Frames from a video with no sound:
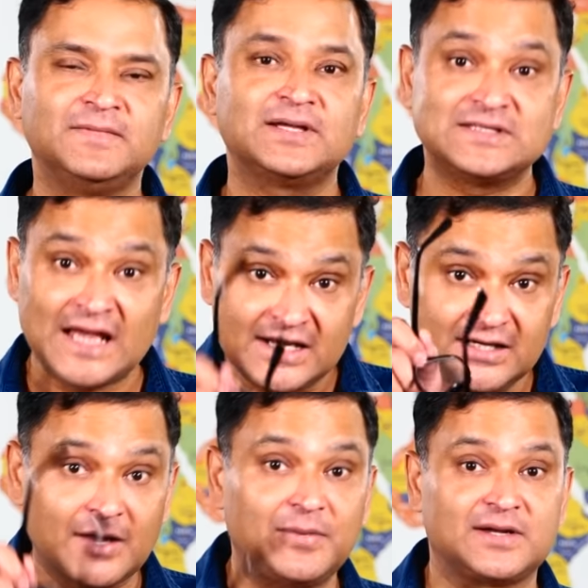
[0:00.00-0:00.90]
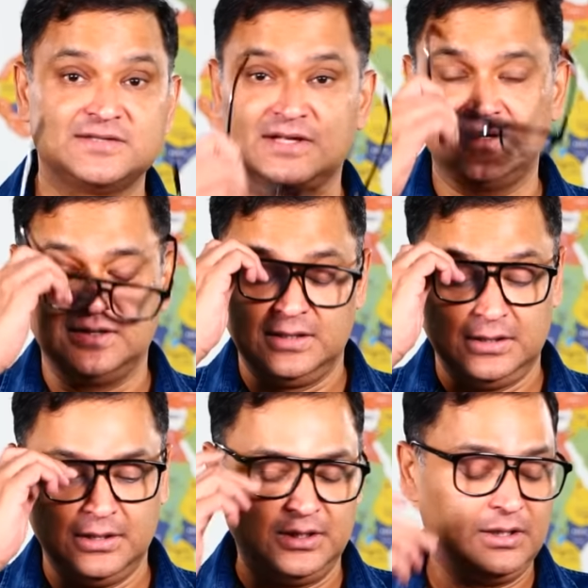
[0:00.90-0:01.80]
Exactly like Pakistan.
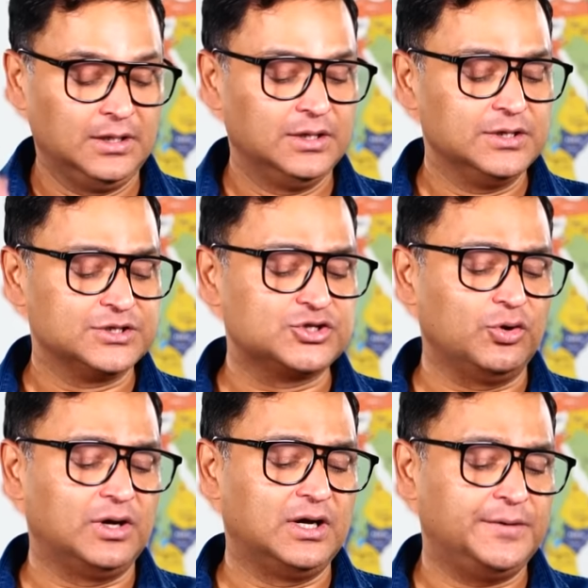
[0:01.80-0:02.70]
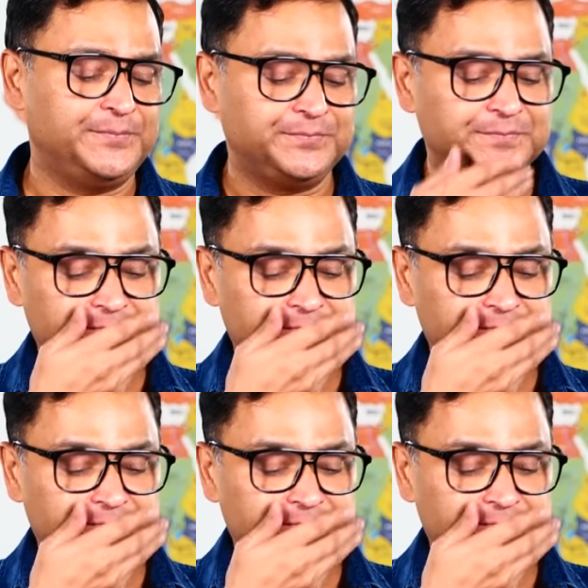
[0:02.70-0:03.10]
So,